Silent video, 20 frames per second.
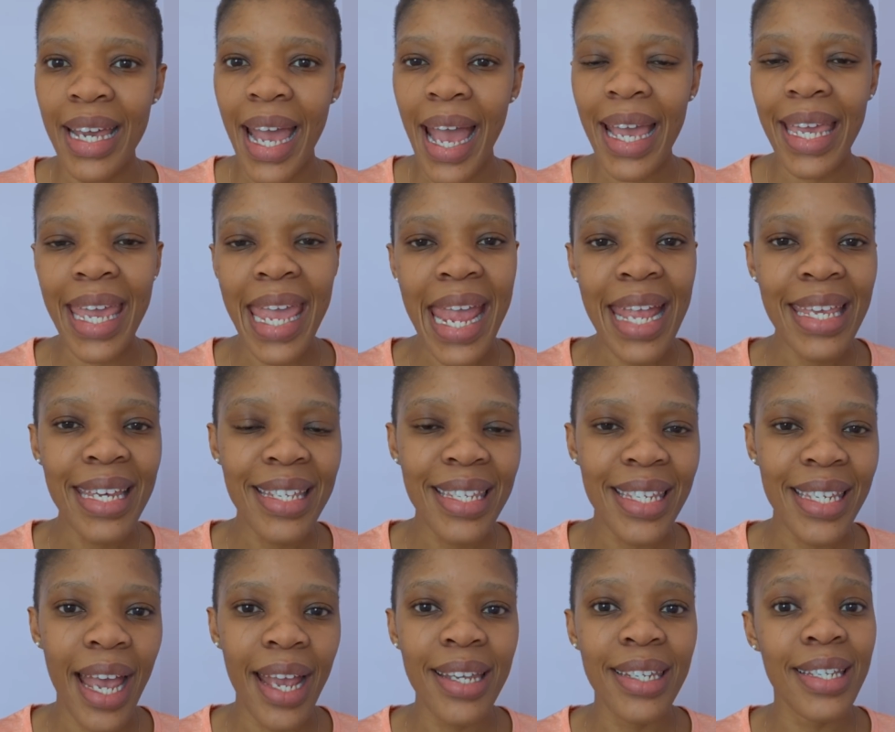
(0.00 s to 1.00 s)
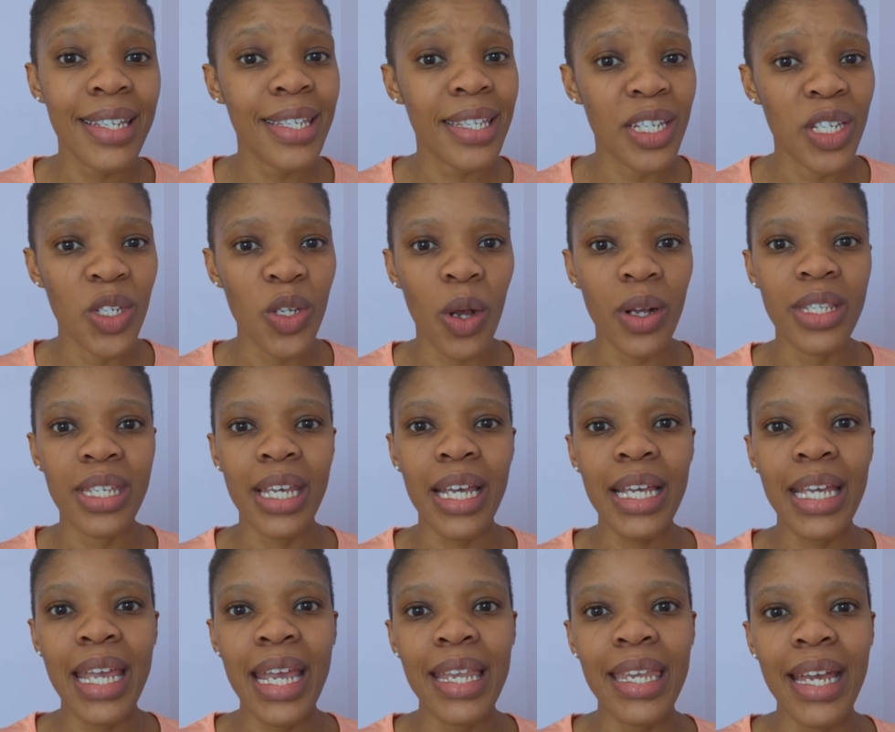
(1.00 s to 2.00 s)
A Kenyan scientist and doctor
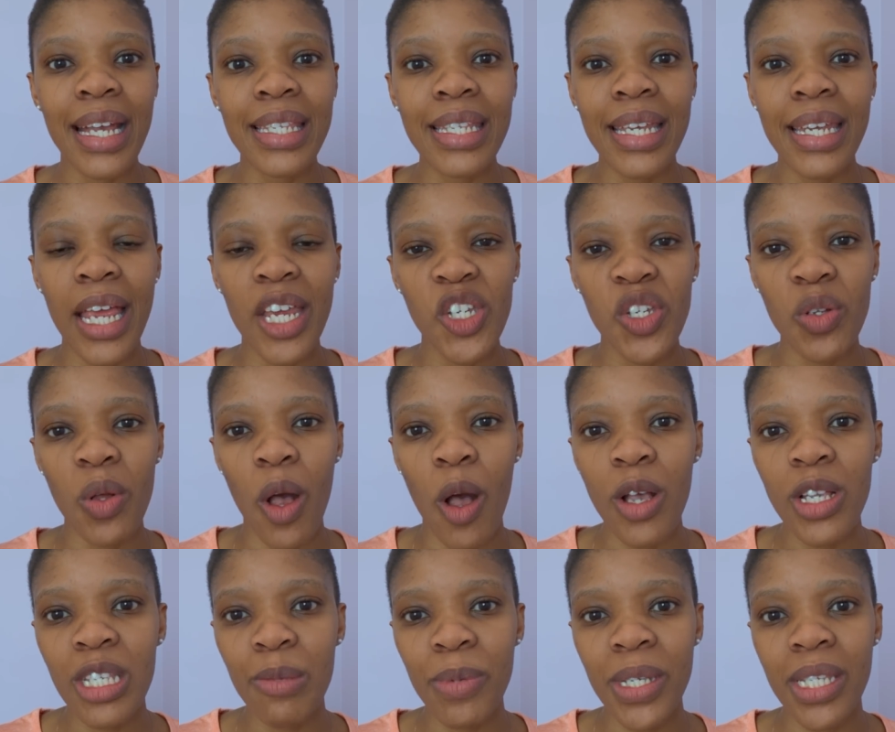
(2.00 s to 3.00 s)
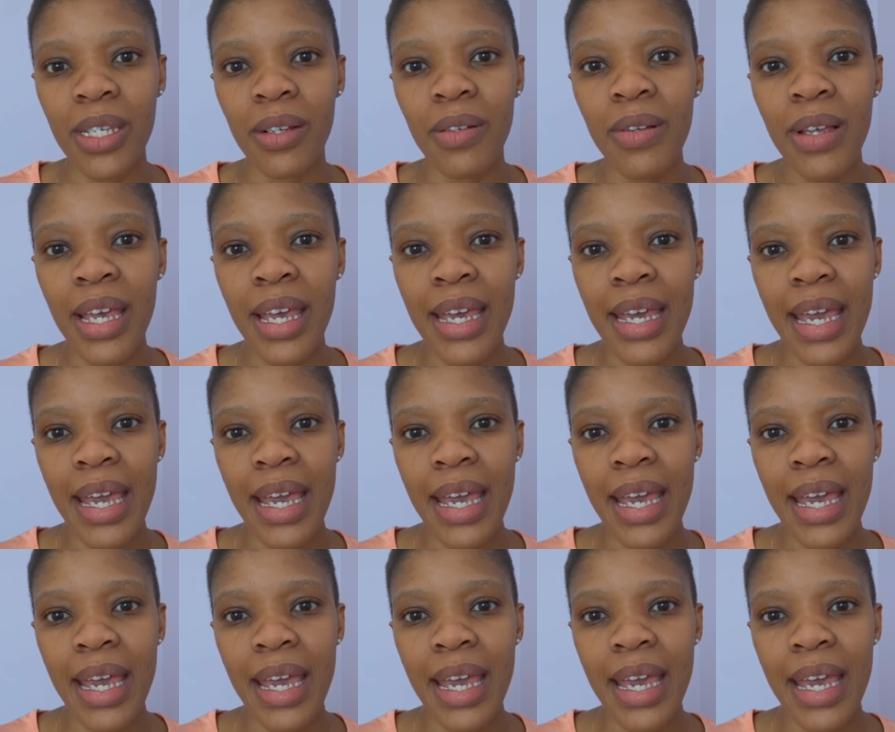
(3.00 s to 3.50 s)
at Kenyatta National Hospital